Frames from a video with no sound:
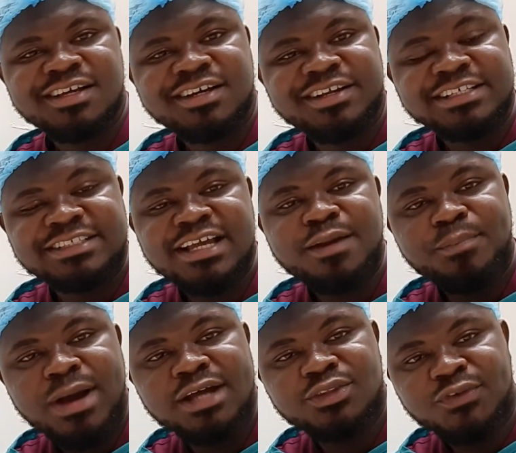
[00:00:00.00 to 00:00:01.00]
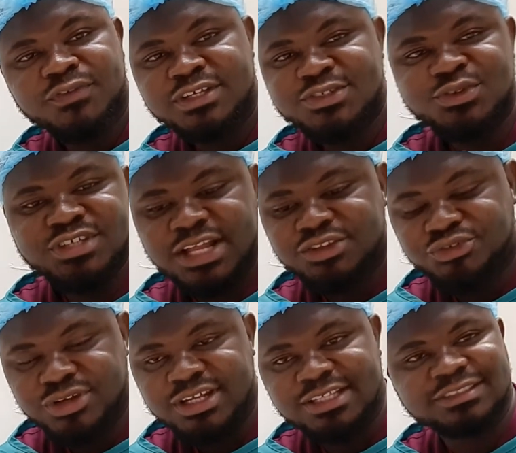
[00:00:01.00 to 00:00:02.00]
The second part of the suture
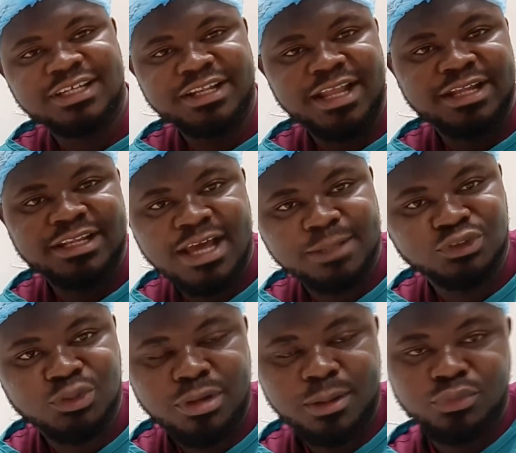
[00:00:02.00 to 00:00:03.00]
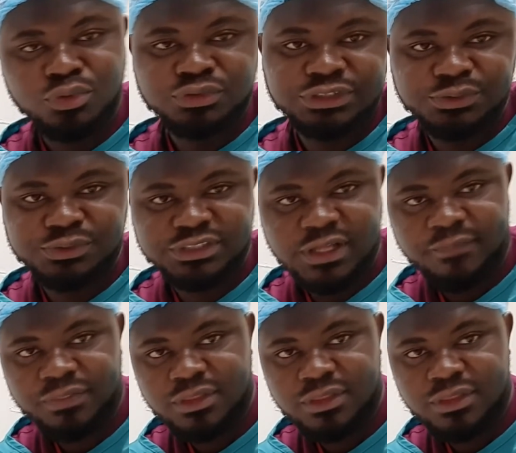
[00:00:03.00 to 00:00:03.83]
tree is the non-absorbable suture.